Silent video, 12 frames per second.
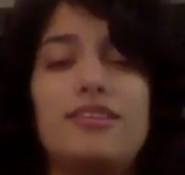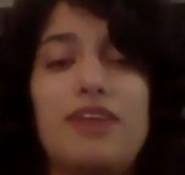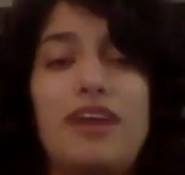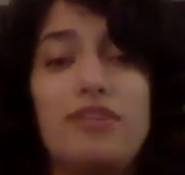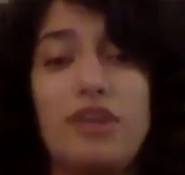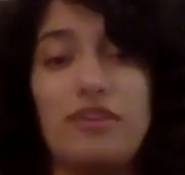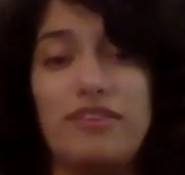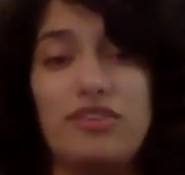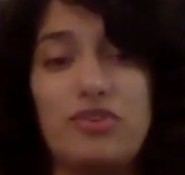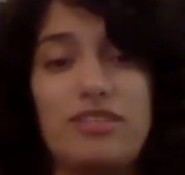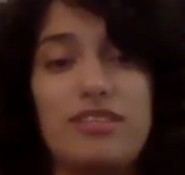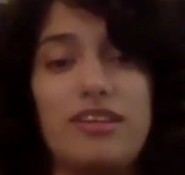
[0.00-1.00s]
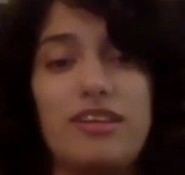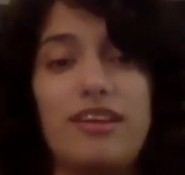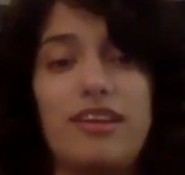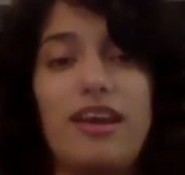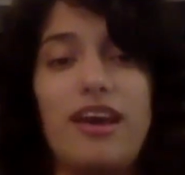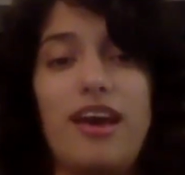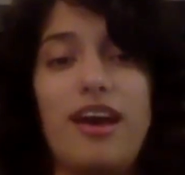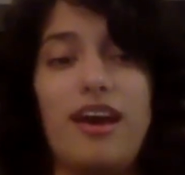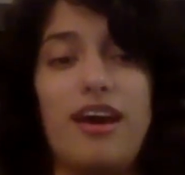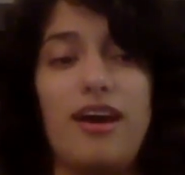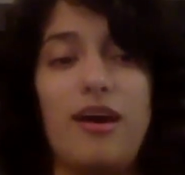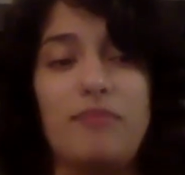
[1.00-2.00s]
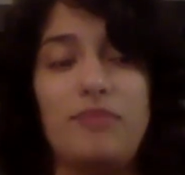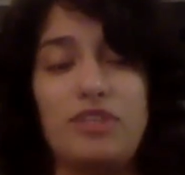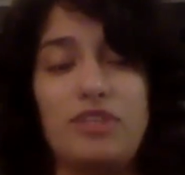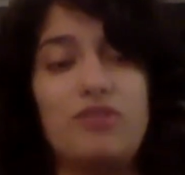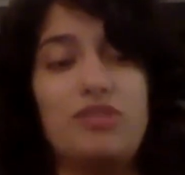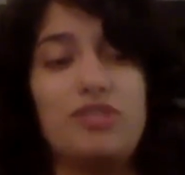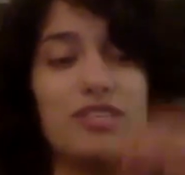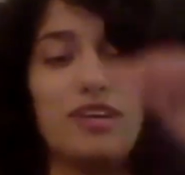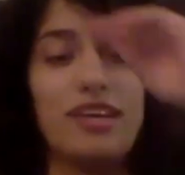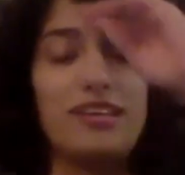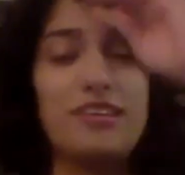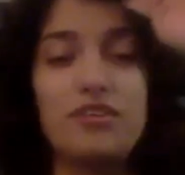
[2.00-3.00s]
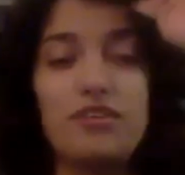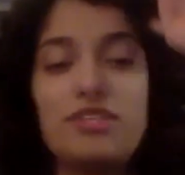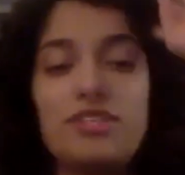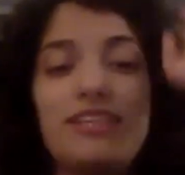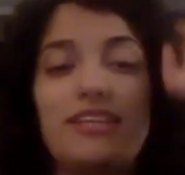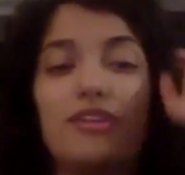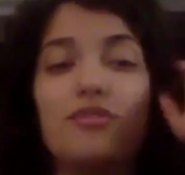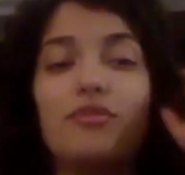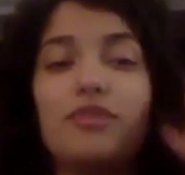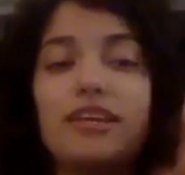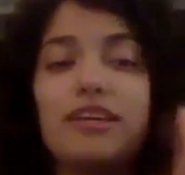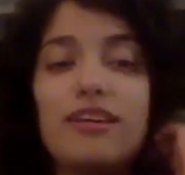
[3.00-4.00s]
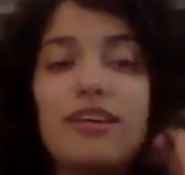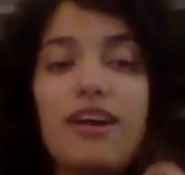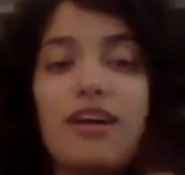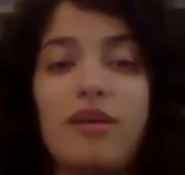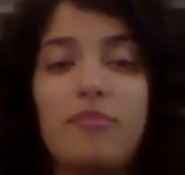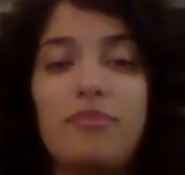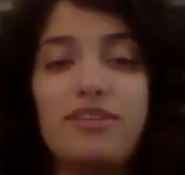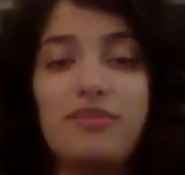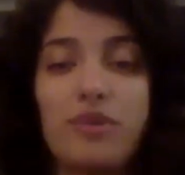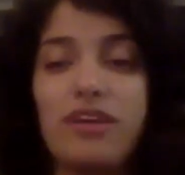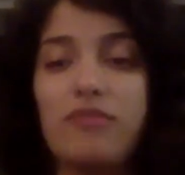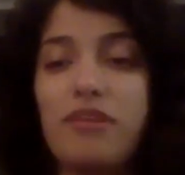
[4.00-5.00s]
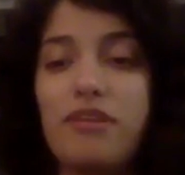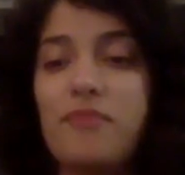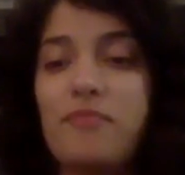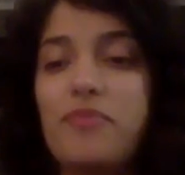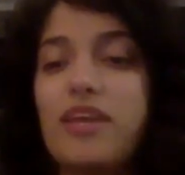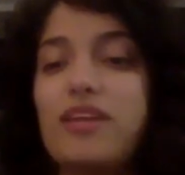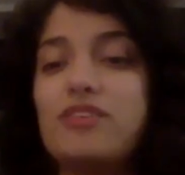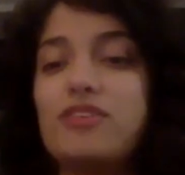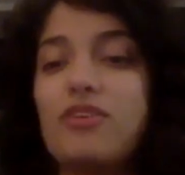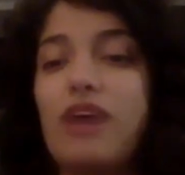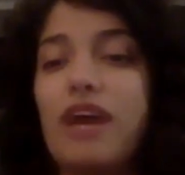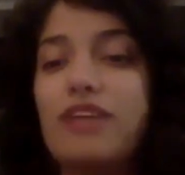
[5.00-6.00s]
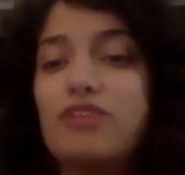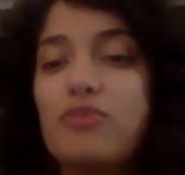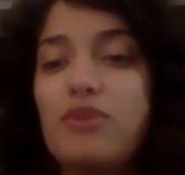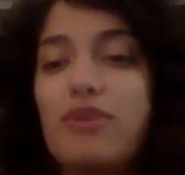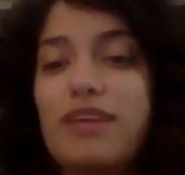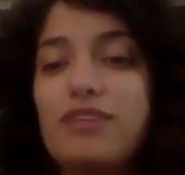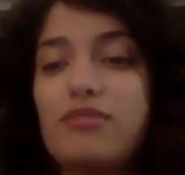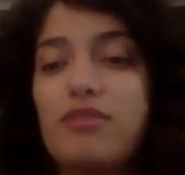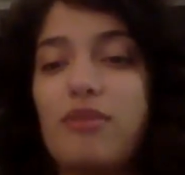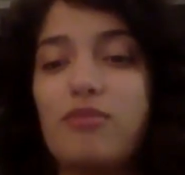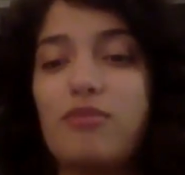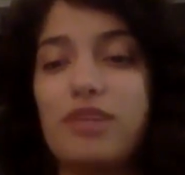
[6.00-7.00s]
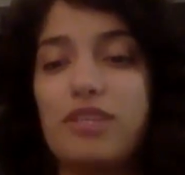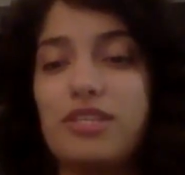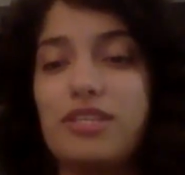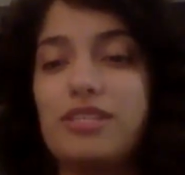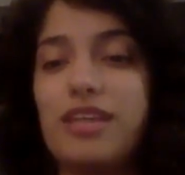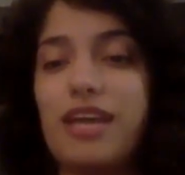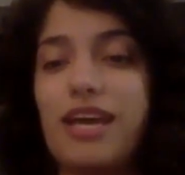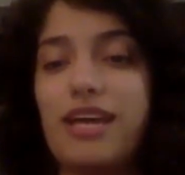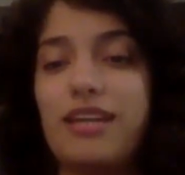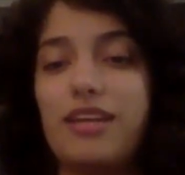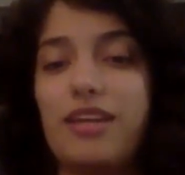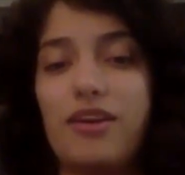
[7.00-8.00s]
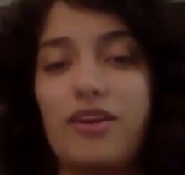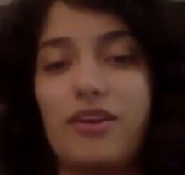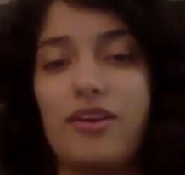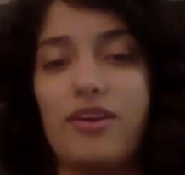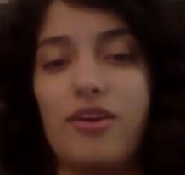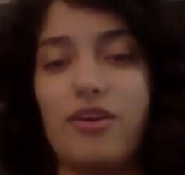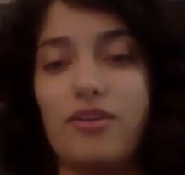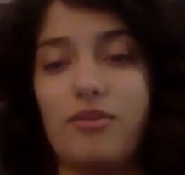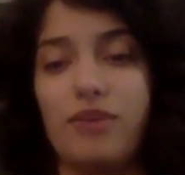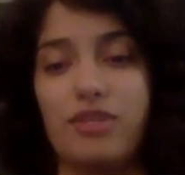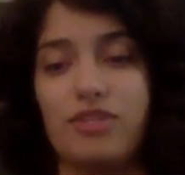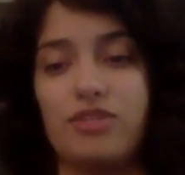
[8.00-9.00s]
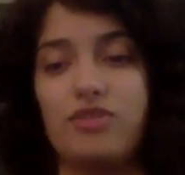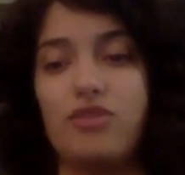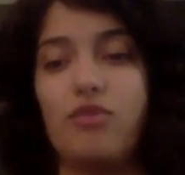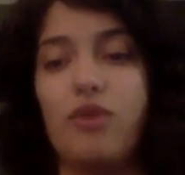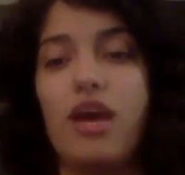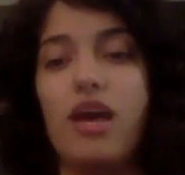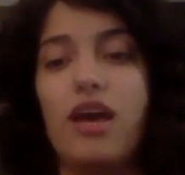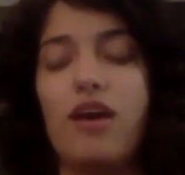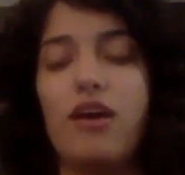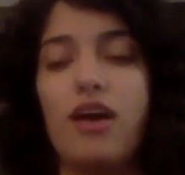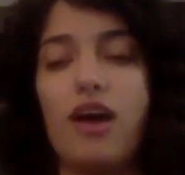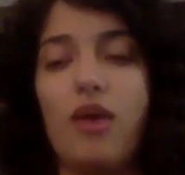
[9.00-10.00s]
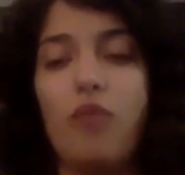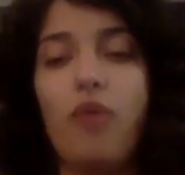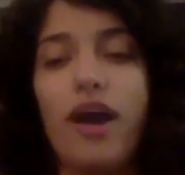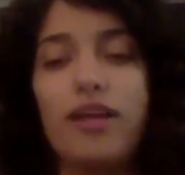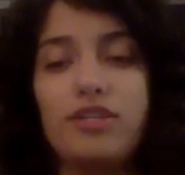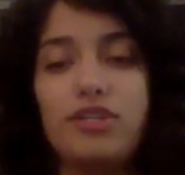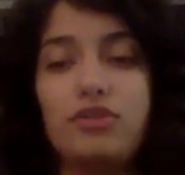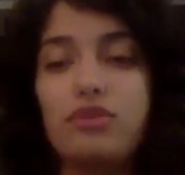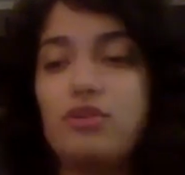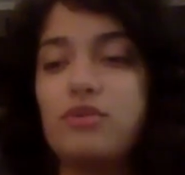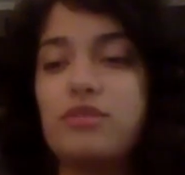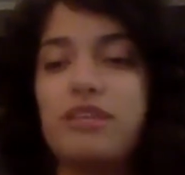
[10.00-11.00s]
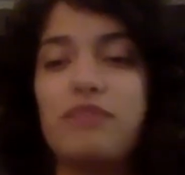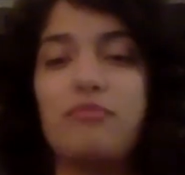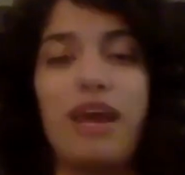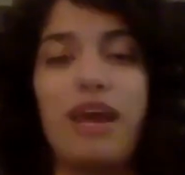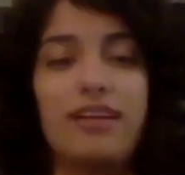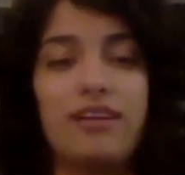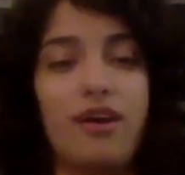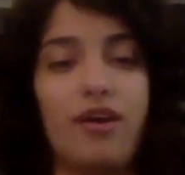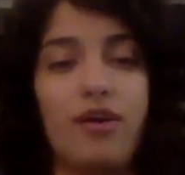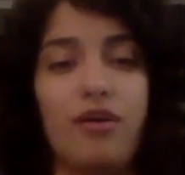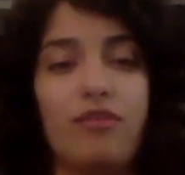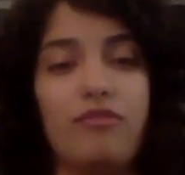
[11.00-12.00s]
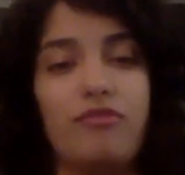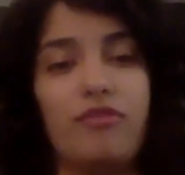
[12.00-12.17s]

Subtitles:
you have a lot of interest in technologies that the Neuralink company is working with. So I just wanted to ask you a couple questions, and here are the questions. So, why did you use the brand of